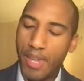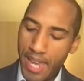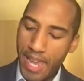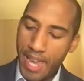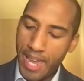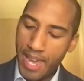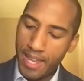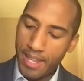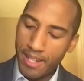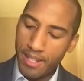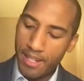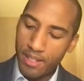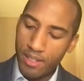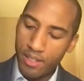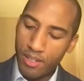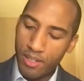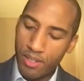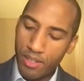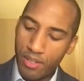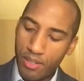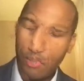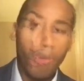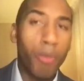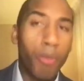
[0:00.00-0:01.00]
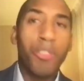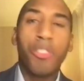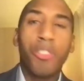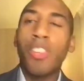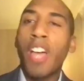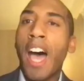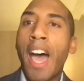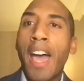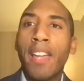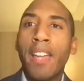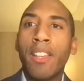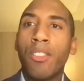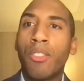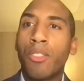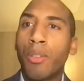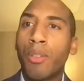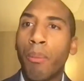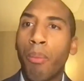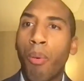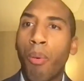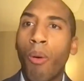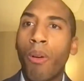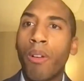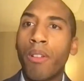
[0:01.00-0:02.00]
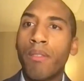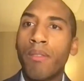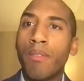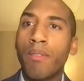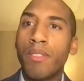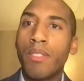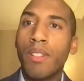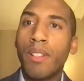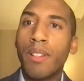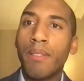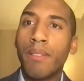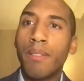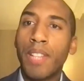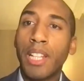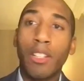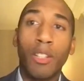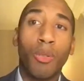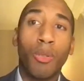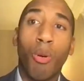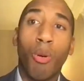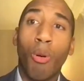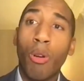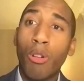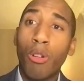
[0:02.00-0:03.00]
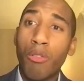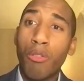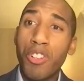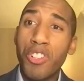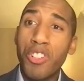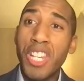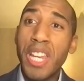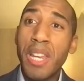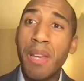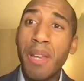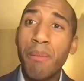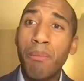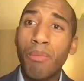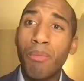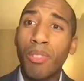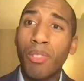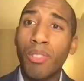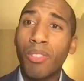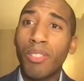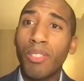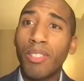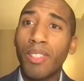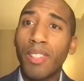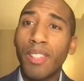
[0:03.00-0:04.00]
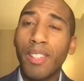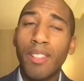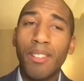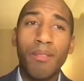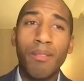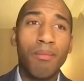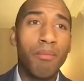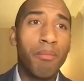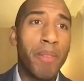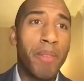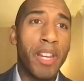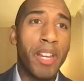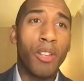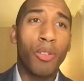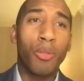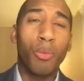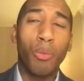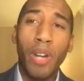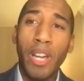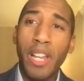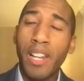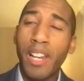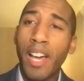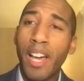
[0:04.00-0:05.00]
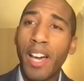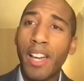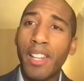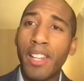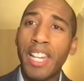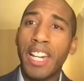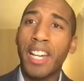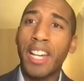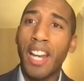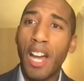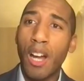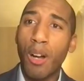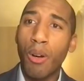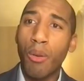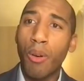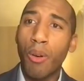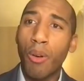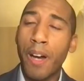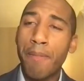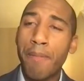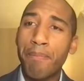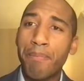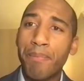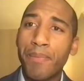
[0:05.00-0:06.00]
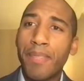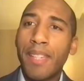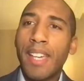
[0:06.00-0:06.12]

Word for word: and both sides support dictatorial regimes in Venezuela, Nicaragua.